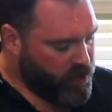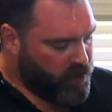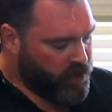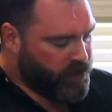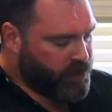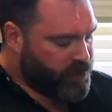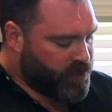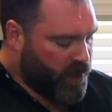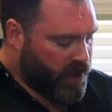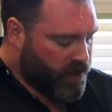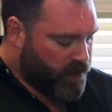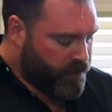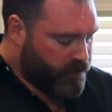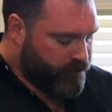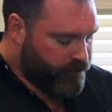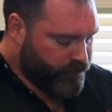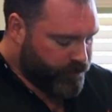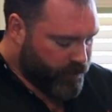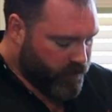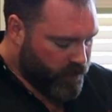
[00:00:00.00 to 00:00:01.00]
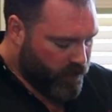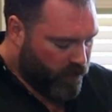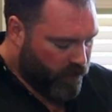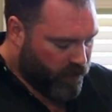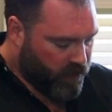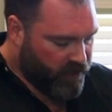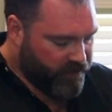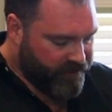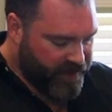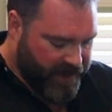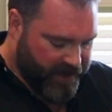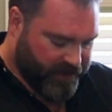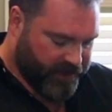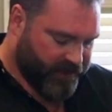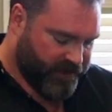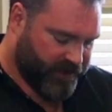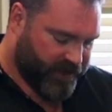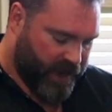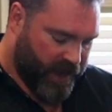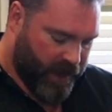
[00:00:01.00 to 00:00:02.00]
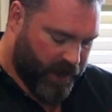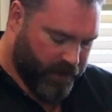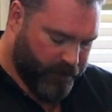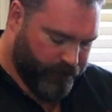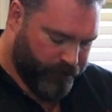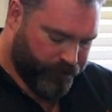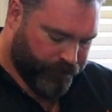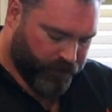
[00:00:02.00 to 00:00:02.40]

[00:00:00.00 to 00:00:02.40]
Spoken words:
So, all of that to say